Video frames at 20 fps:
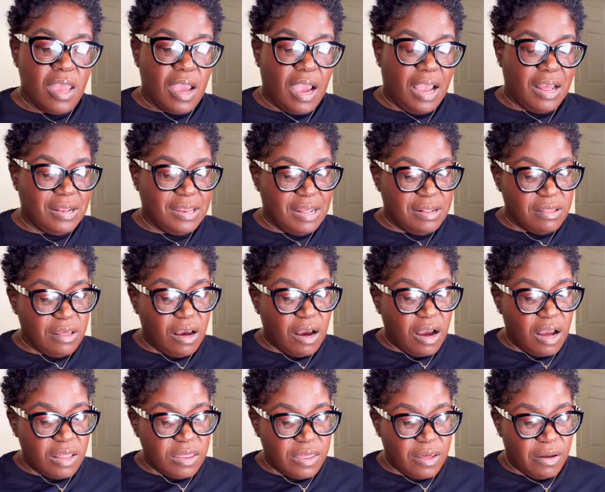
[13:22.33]
And then the
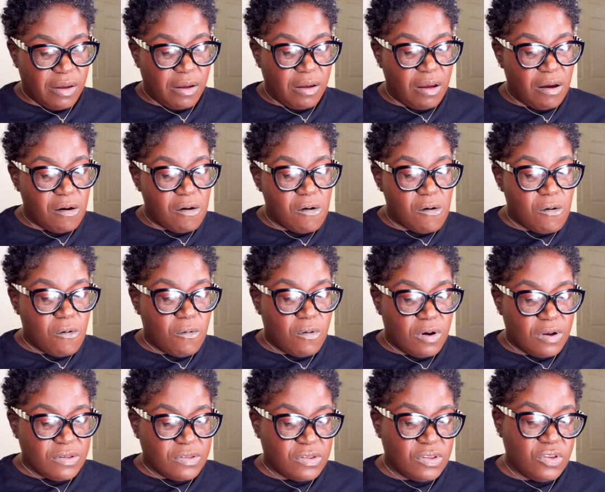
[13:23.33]
other
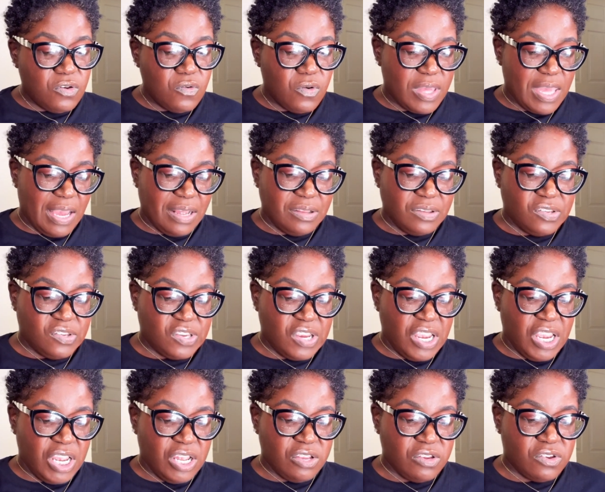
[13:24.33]
was, you can
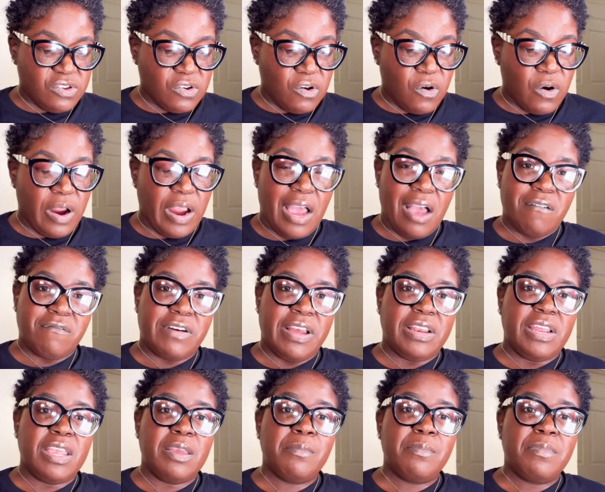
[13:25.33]
change or have
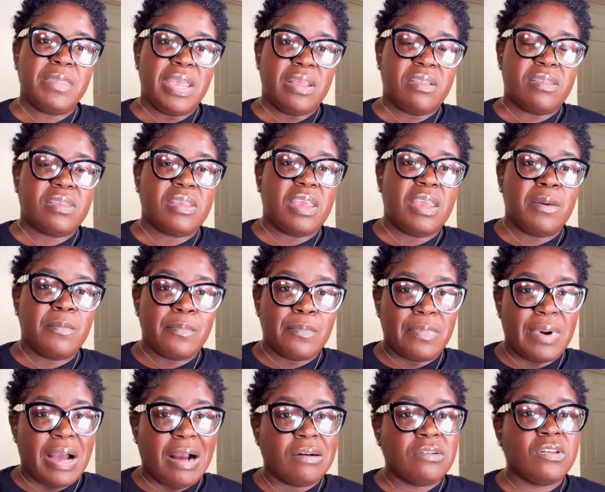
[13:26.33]
an immense
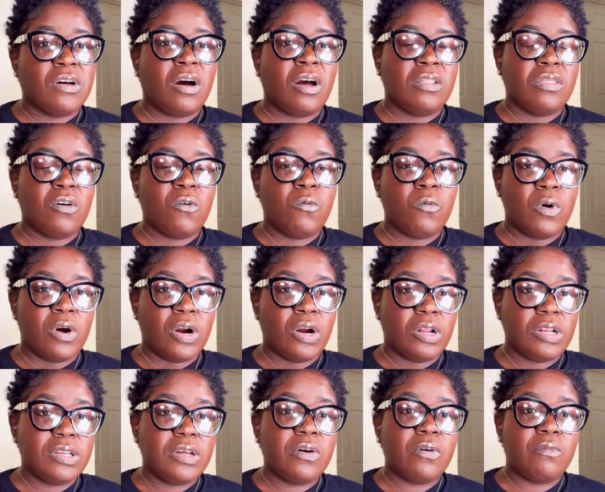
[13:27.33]
impact on the
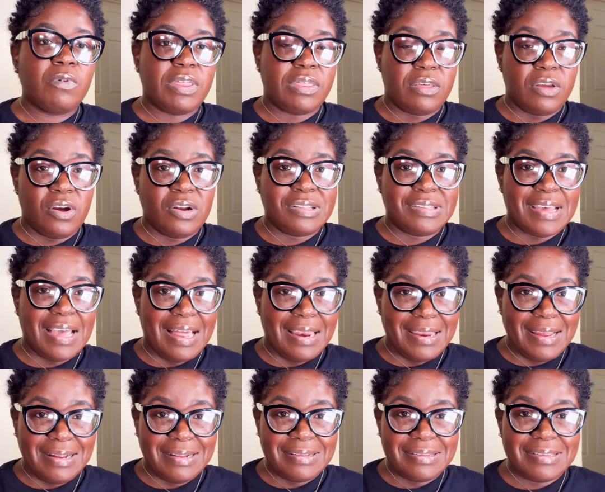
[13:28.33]
world with your
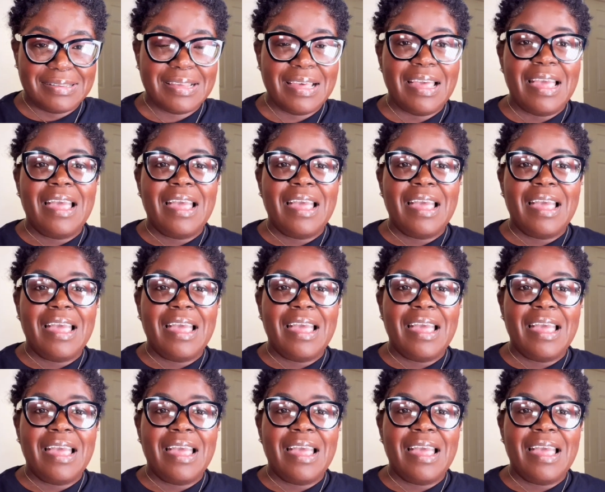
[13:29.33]
talent.